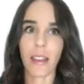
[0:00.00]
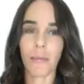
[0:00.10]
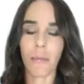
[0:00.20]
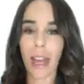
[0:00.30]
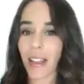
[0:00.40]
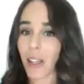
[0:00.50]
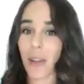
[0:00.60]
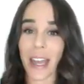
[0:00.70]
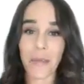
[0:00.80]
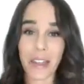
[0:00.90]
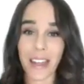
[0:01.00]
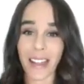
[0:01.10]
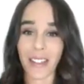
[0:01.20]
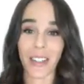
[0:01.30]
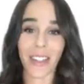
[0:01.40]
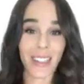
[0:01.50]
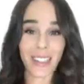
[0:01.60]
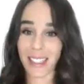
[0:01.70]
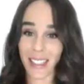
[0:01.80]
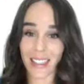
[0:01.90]
paleo can't be the answer because
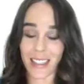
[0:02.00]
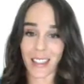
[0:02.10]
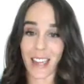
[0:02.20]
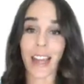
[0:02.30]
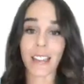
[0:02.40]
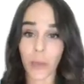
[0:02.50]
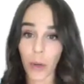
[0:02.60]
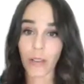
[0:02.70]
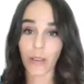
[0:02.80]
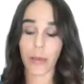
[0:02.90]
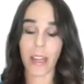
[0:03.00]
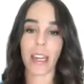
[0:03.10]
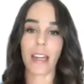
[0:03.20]
it hasn't worked for me,